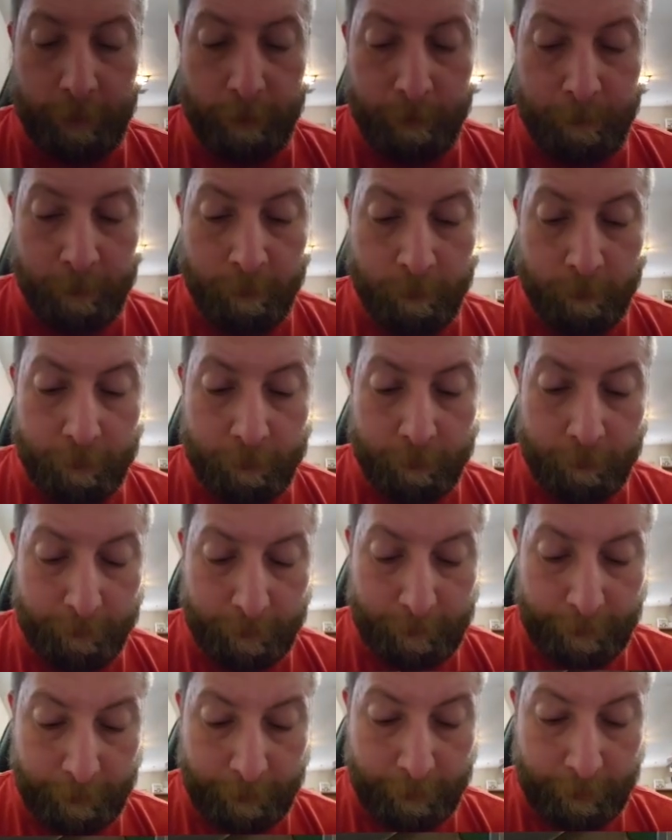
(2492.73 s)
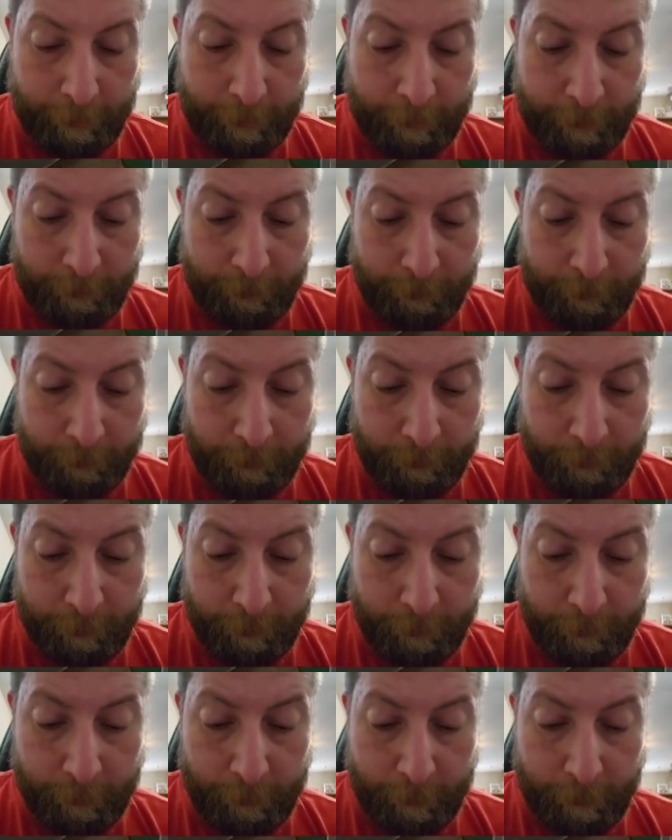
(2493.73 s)
Give me one sec, guys.
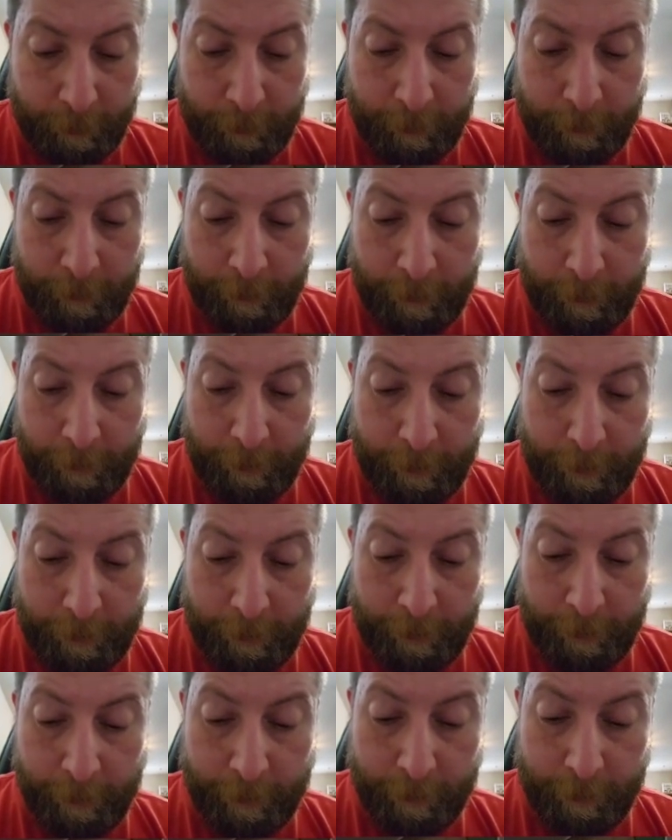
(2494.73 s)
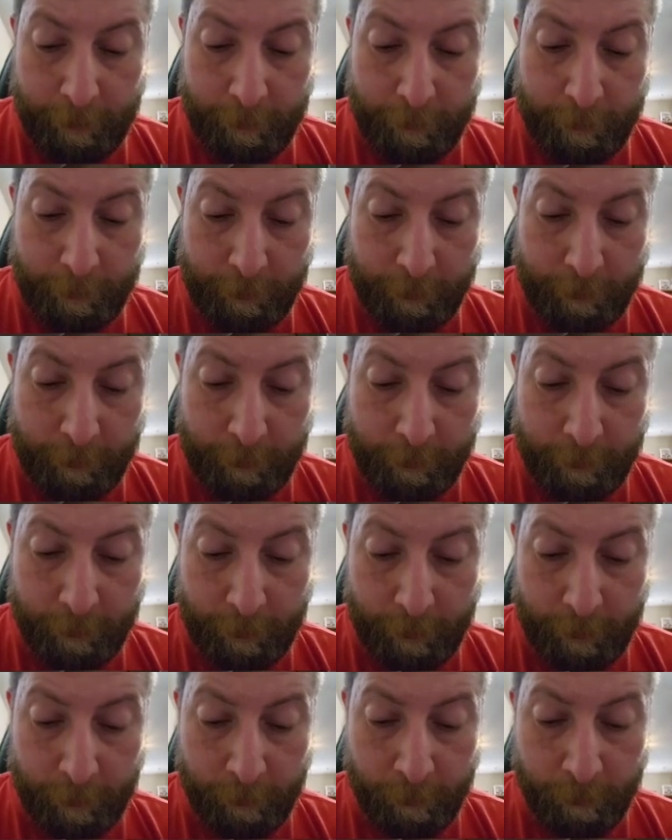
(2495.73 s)
And
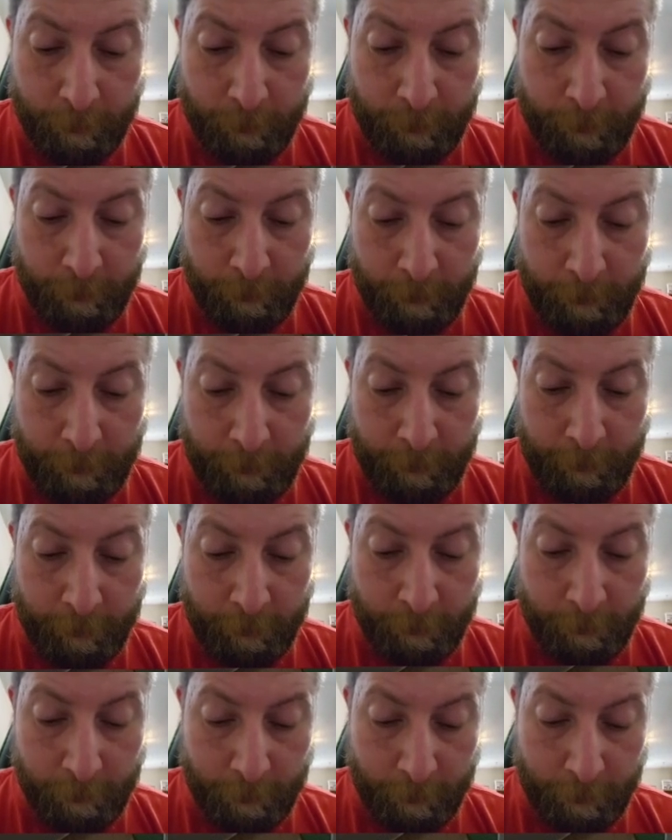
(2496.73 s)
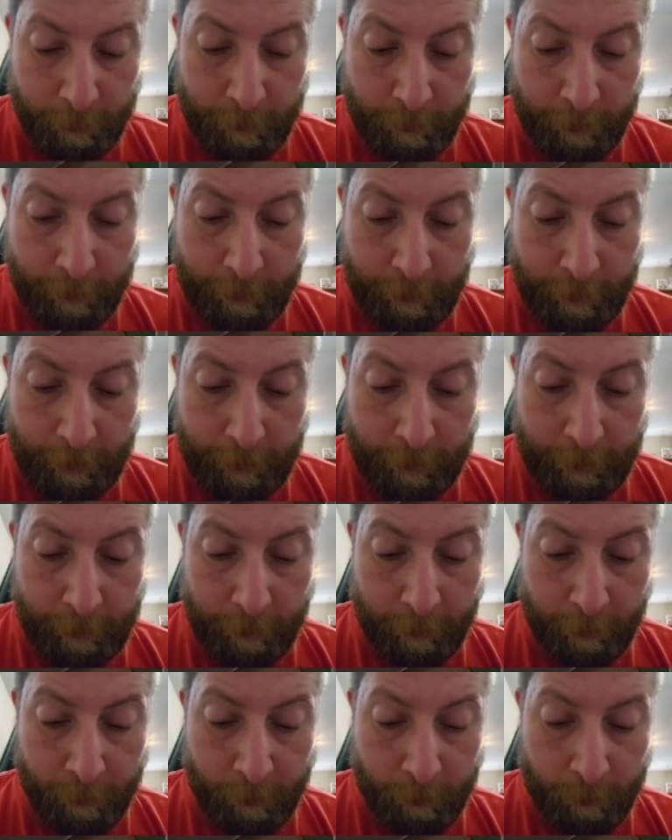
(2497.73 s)
I will be with you
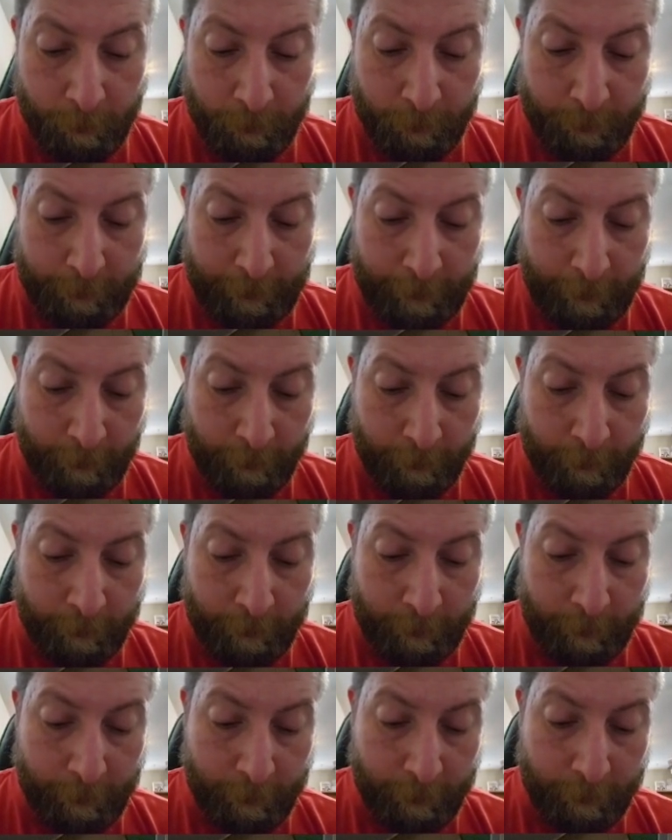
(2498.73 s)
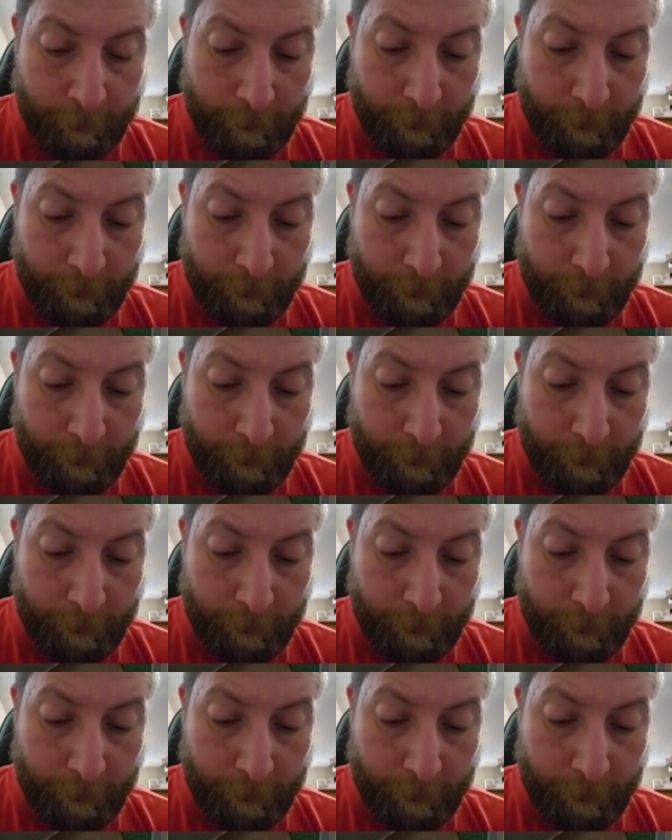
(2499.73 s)
here momentarily.